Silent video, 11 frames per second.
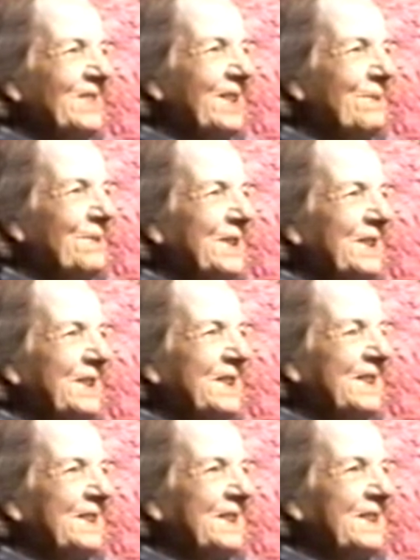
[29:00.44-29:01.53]
him that
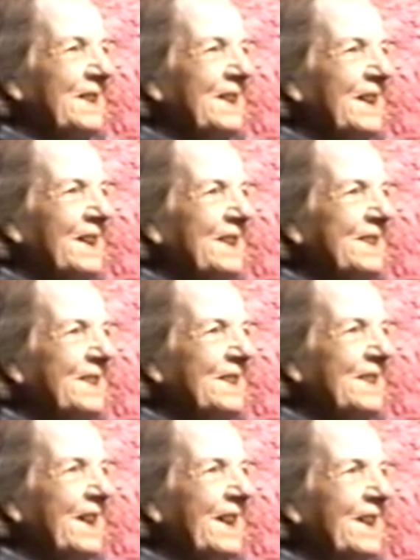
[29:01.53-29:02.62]
I
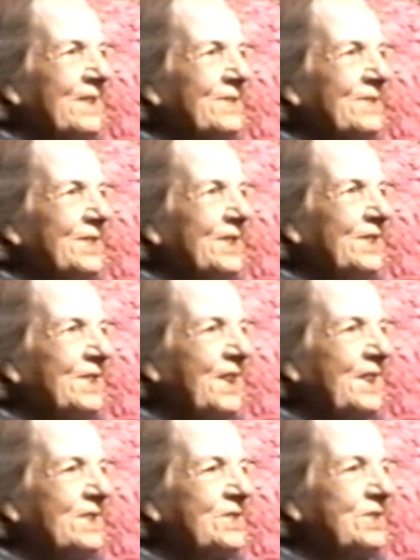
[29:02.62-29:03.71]
didn't have
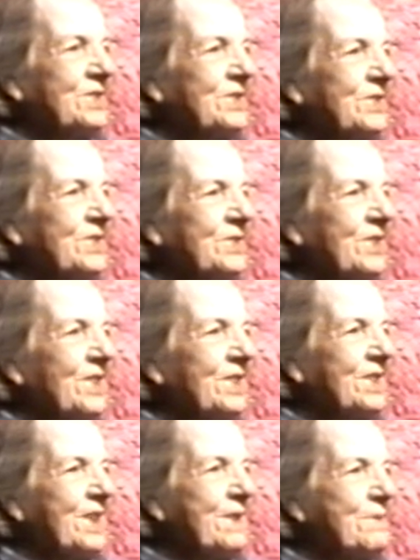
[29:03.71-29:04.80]
nothing else cooked. I
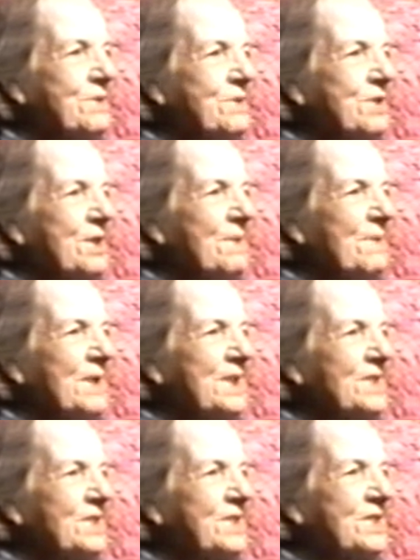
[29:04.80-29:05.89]
gave him something
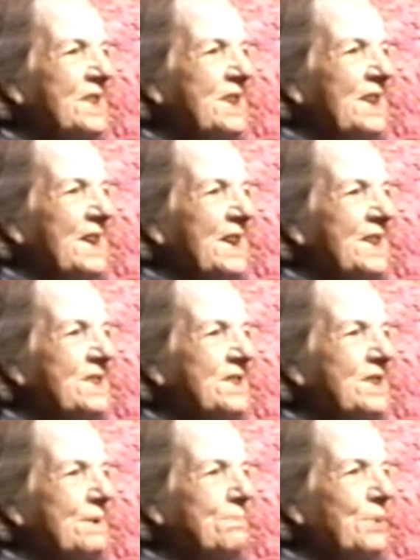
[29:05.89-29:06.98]
else. He
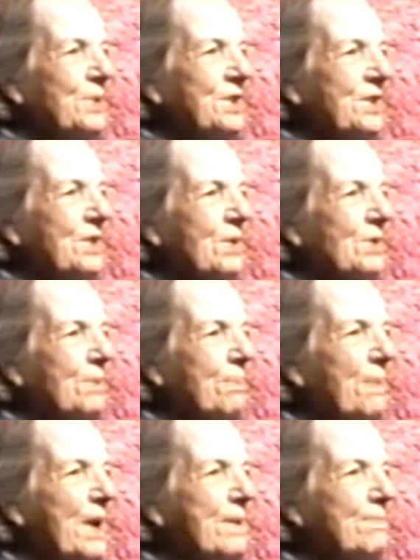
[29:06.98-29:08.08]
said, "Put it on a
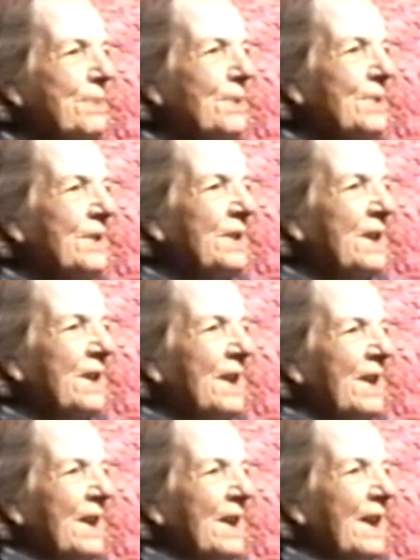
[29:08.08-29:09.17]
paper
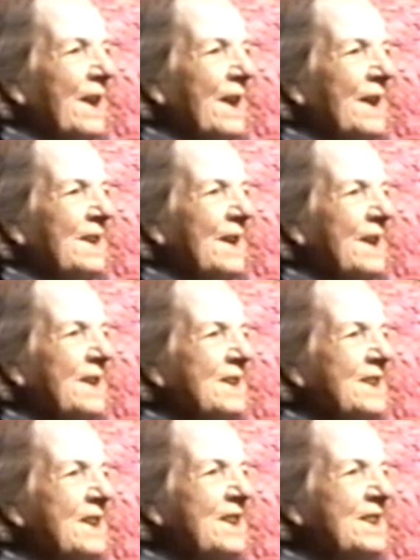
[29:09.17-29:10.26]
and he'd
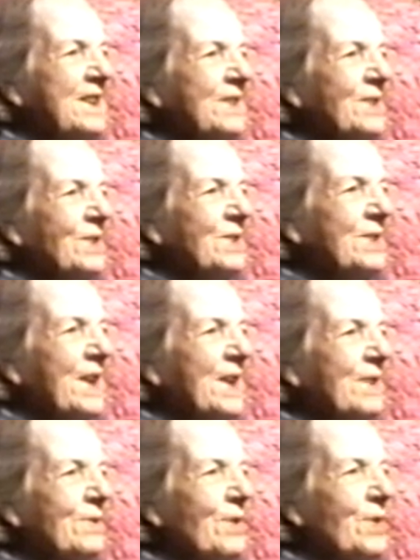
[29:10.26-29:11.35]
eat it going
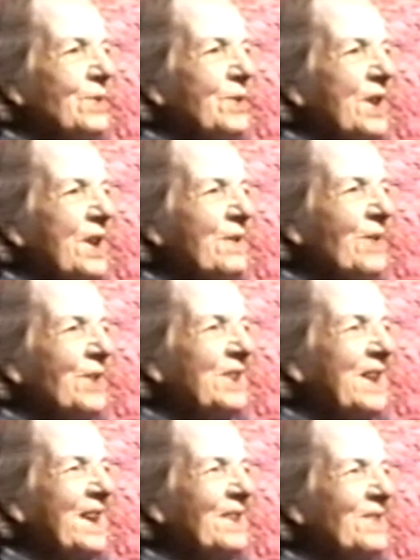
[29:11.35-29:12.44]
down the road." And he went
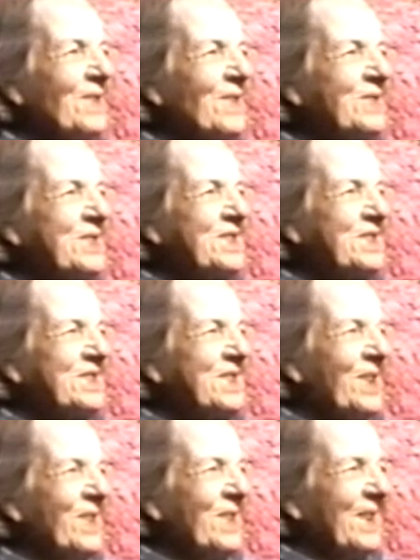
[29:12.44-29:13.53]
down the road just
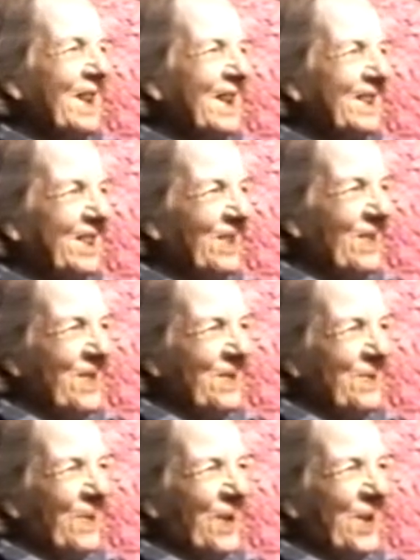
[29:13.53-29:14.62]
knowing that
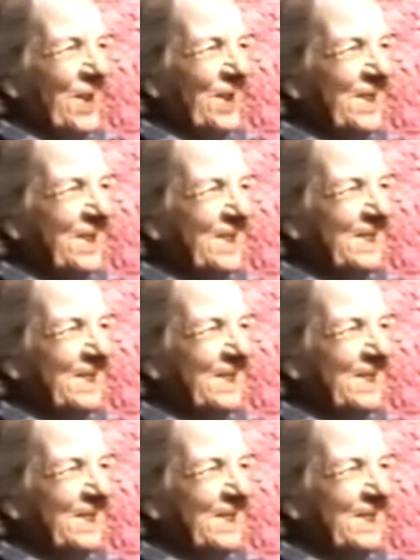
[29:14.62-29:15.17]
cornbread.